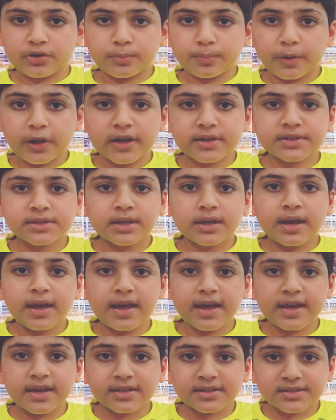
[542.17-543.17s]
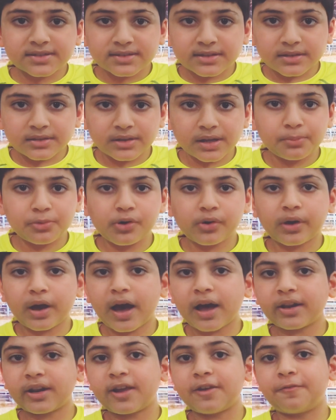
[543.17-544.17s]
Plus is the
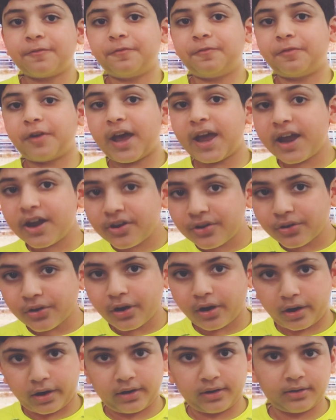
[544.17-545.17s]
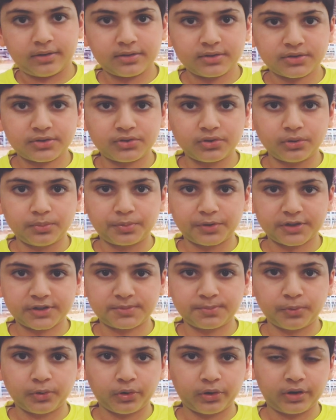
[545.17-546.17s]
Bugatti Veyron Super
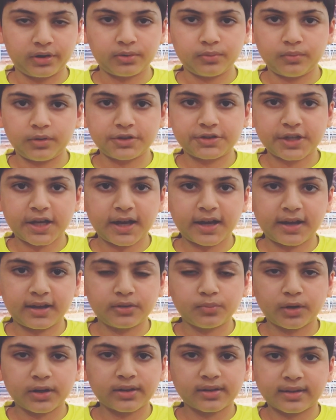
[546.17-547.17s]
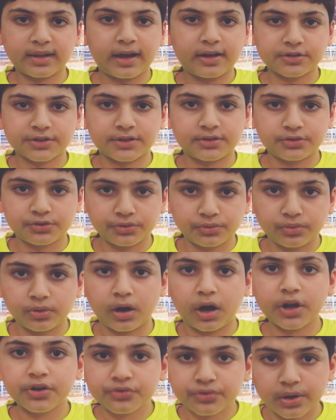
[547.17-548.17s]
Sport, which had
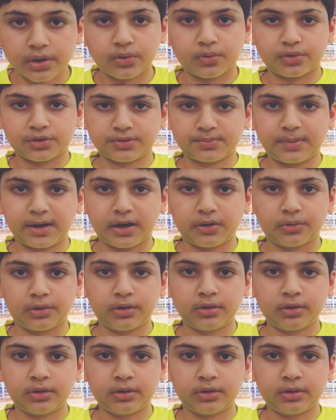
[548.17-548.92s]
1,200 horsepower.